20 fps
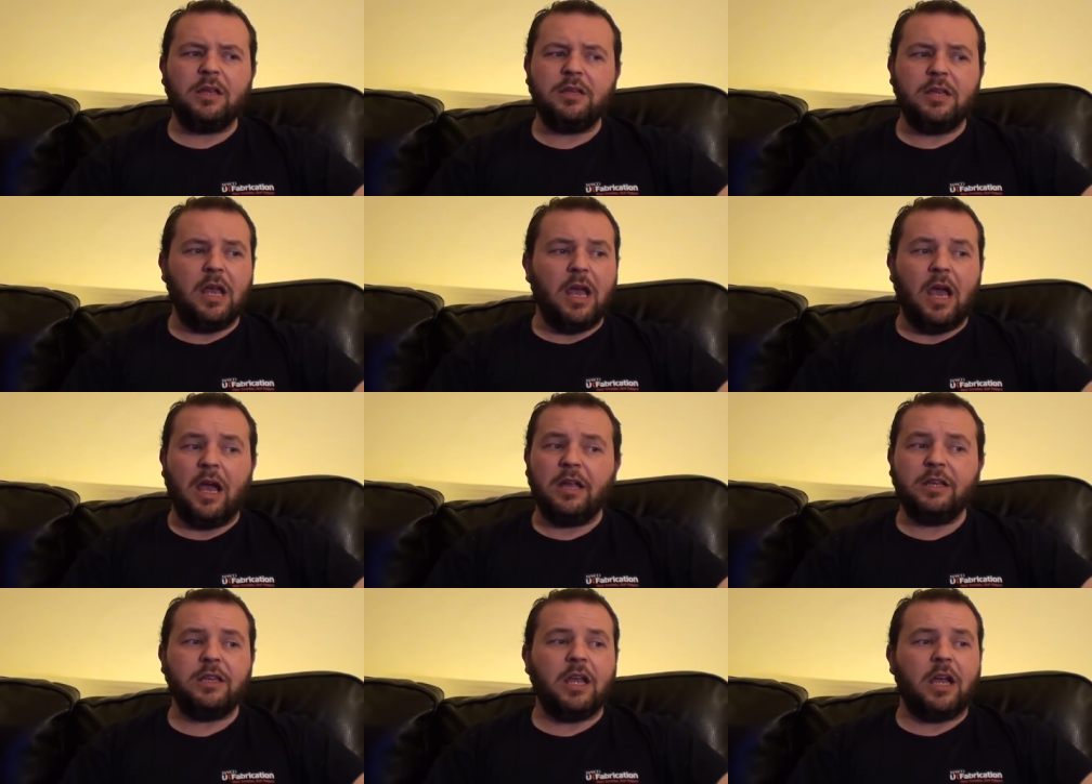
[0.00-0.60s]
yeah,
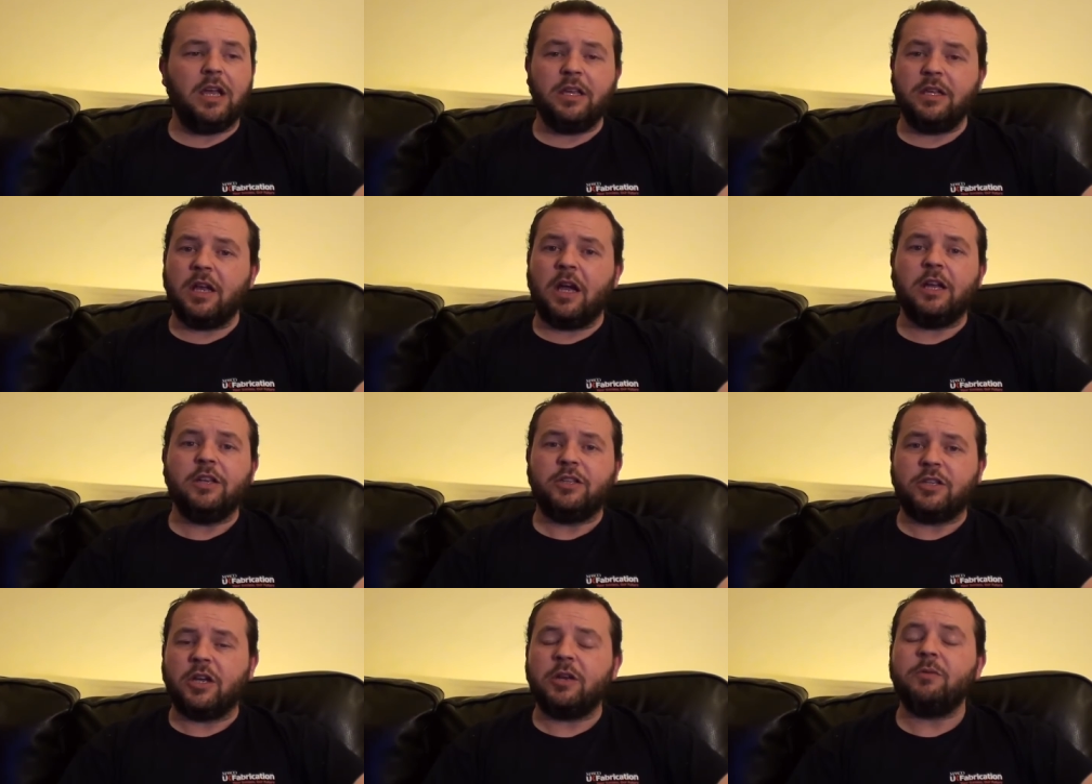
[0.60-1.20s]
I I
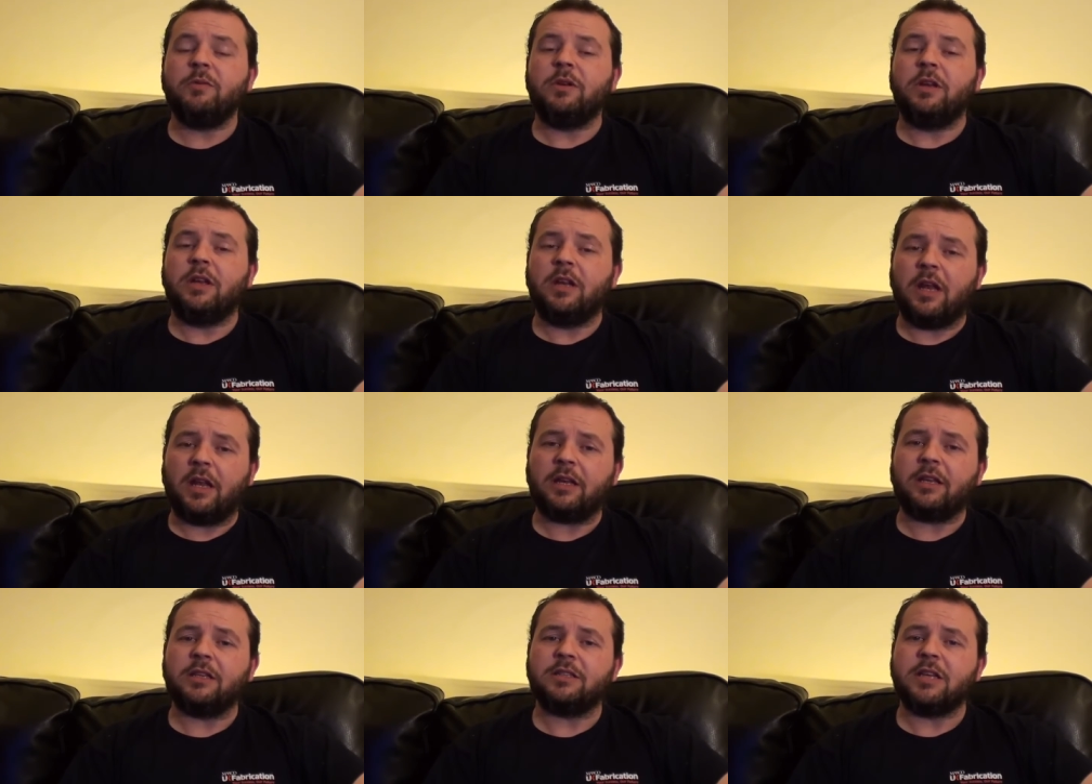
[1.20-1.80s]
I genuinely
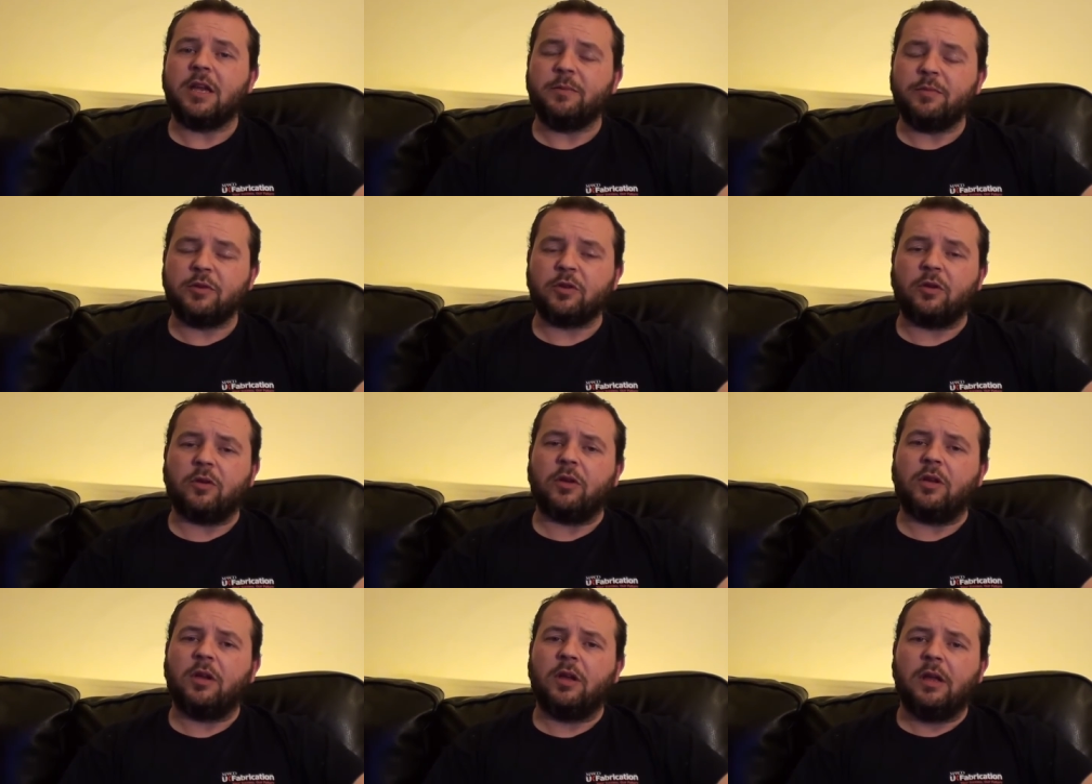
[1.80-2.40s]
liked this
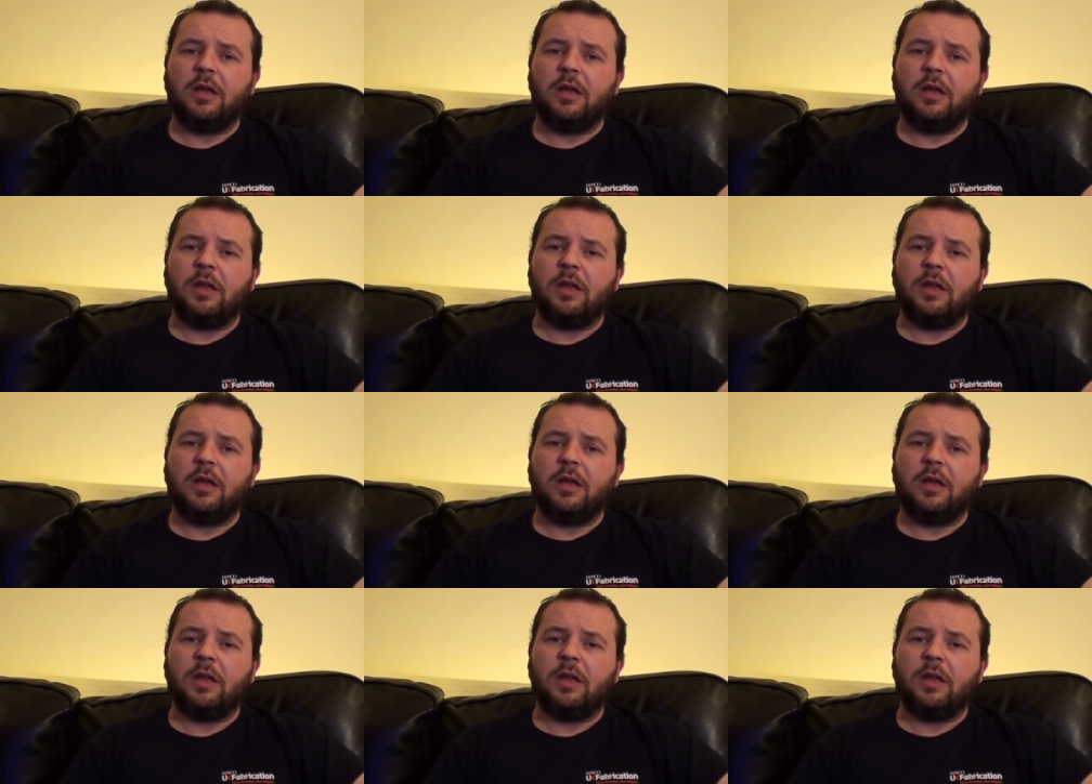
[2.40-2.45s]
episode.